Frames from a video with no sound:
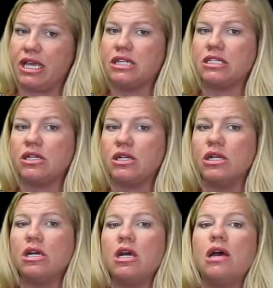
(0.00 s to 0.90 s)

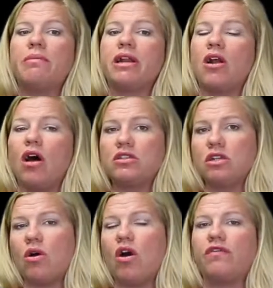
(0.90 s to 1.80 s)
considered, but it
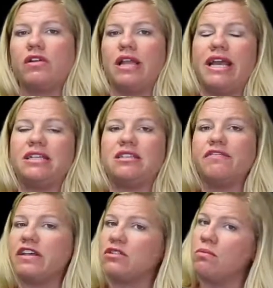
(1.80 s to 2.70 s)
also overlays the
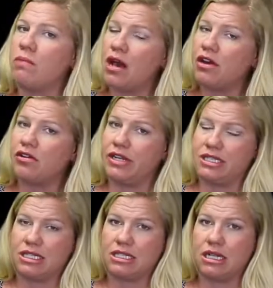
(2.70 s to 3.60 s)
vessel monitoring
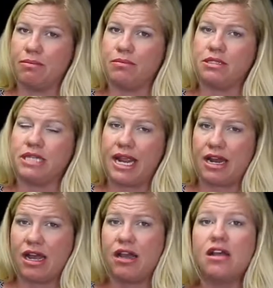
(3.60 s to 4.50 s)
system
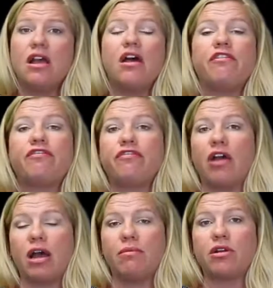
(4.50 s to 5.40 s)
data
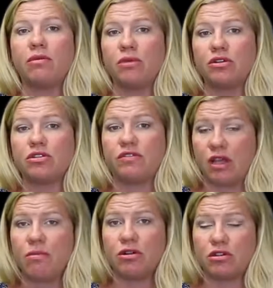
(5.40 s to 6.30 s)
from
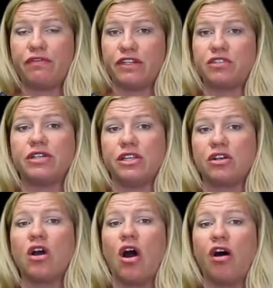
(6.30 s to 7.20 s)
the commercial fishery in
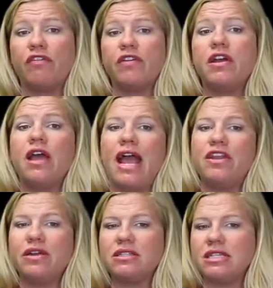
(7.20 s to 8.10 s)
the Gulf,
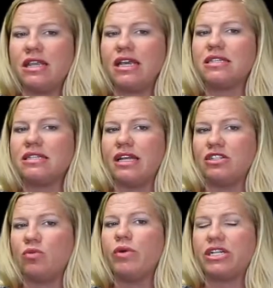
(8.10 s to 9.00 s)
and you can see the
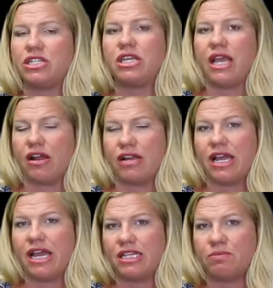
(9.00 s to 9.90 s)
extent to which the
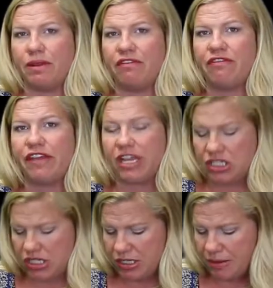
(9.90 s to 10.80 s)
area has been
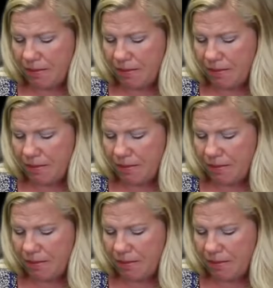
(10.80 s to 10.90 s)
fished.